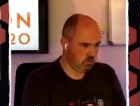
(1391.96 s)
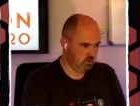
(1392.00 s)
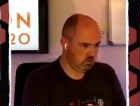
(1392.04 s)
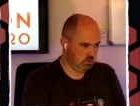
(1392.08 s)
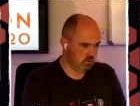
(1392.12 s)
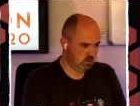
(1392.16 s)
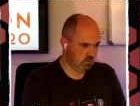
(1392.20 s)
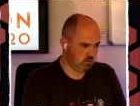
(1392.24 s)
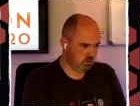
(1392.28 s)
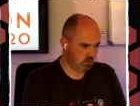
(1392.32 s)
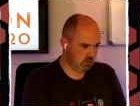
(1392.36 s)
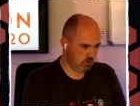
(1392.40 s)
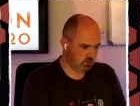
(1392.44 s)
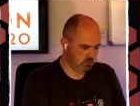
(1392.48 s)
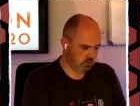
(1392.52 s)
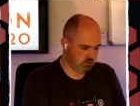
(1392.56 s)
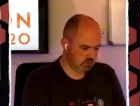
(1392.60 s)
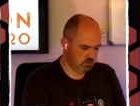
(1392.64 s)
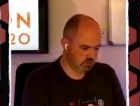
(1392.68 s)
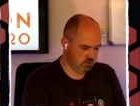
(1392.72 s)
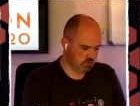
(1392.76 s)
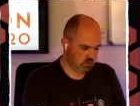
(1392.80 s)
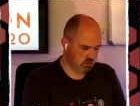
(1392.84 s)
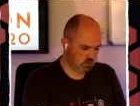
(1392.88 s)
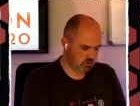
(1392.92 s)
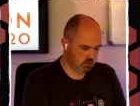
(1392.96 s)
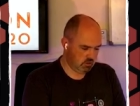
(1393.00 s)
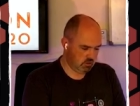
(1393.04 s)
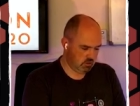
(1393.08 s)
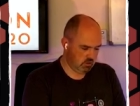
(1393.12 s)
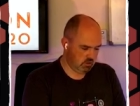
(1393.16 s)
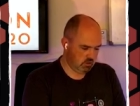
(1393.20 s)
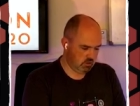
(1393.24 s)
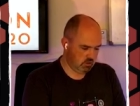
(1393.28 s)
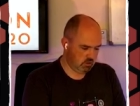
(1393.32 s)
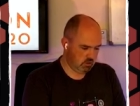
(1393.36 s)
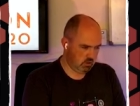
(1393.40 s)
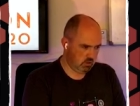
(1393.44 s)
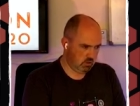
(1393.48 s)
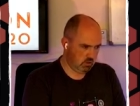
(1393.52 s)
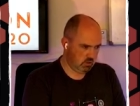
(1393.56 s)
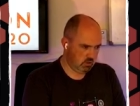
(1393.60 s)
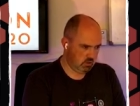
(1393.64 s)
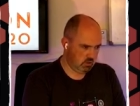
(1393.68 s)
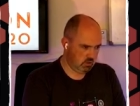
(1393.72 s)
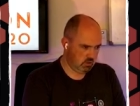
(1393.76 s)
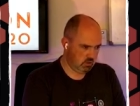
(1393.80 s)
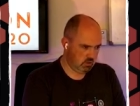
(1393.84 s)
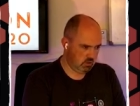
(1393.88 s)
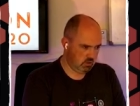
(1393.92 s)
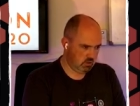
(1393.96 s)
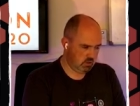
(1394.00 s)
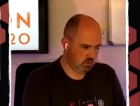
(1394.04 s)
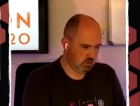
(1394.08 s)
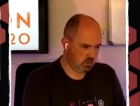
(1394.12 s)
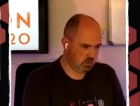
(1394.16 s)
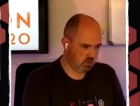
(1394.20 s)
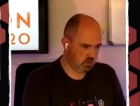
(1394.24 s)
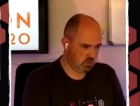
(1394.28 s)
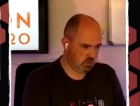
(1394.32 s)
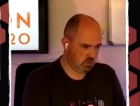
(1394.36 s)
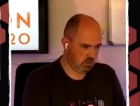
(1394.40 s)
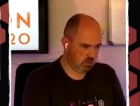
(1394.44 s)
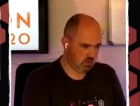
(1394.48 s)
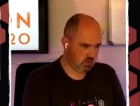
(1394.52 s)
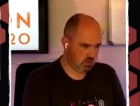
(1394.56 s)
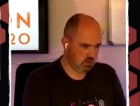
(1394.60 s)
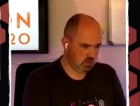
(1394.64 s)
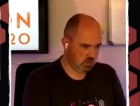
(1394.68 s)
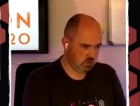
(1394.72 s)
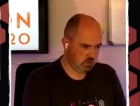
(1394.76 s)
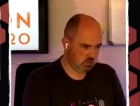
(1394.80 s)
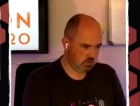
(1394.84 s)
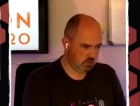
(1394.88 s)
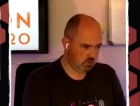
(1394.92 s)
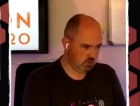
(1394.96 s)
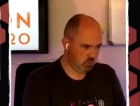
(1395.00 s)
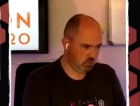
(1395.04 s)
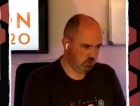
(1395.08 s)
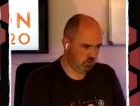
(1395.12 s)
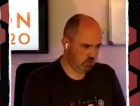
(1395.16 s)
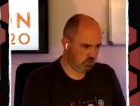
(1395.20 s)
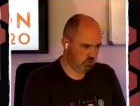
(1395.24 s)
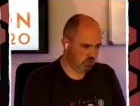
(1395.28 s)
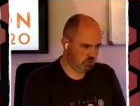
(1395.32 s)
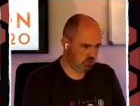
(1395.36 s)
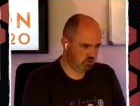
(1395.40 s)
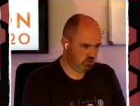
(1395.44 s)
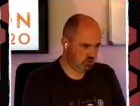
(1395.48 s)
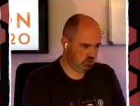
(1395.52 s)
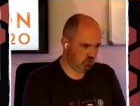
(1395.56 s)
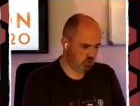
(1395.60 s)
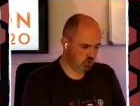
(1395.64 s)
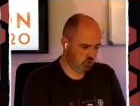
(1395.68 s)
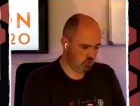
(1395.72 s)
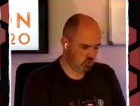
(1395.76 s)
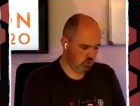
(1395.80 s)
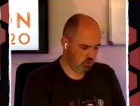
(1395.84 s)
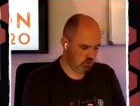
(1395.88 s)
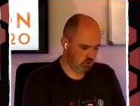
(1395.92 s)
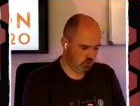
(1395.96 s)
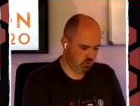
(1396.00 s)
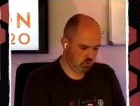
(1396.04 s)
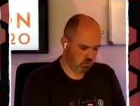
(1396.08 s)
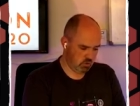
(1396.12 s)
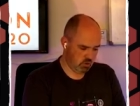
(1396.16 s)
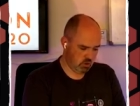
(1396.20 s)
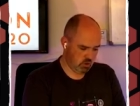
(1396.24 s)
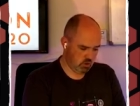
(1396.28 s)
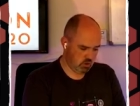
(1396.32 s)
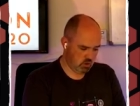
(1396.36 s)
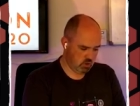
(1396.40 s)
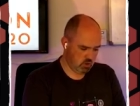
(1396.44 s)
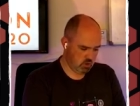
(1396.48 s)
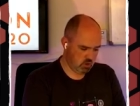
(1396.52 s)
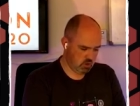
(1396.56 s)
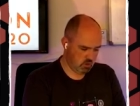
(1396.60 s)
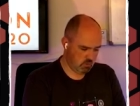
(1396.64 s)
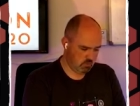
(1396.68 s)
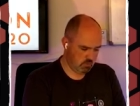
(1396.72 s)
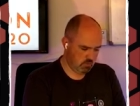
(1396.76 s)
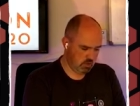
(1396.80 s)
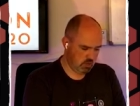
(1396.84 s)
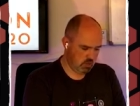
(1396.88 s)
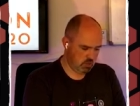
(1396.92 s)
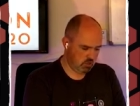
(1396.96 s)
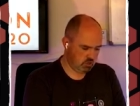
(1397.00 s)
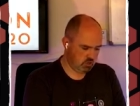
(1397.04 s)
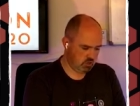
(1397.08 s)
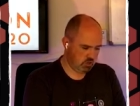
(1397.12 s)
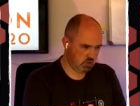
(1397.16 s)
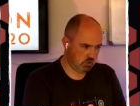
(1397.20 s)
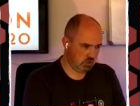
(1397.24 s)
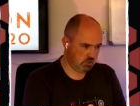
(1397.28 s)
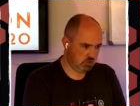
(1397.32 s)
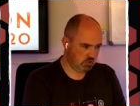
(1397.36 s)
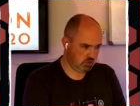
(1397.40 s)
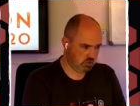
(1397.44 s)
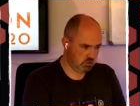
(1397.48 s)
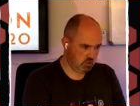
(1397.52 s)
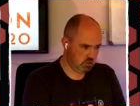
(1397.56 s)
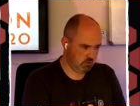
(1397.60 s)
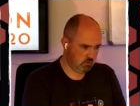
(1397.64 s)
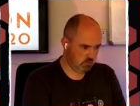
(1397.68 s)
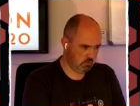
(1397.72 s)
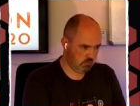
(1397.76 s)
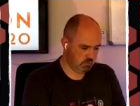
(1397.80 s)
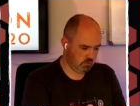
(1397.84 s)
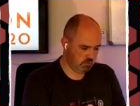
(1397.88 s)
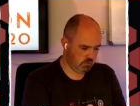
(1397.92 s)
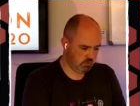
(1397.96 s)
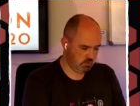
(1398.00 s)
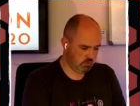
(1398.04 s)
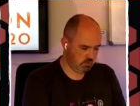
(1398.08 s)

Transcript: So I'll go into the CLI, and we can just show you PJSIP.